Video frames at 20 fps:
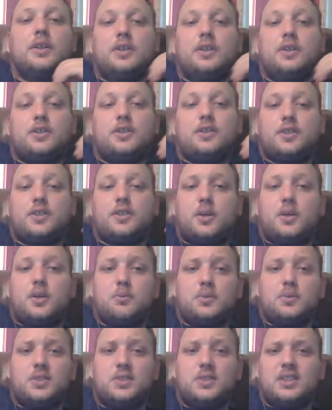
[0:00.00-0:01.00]

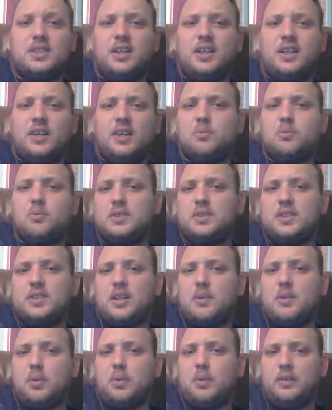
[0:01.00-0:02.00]
some city governments that
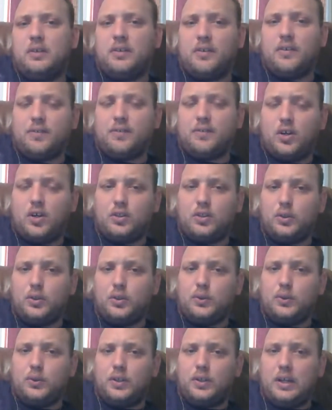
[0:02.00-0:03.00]
I believe have gone
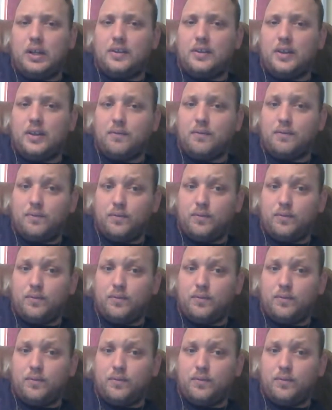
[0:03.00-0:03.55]
Google and they've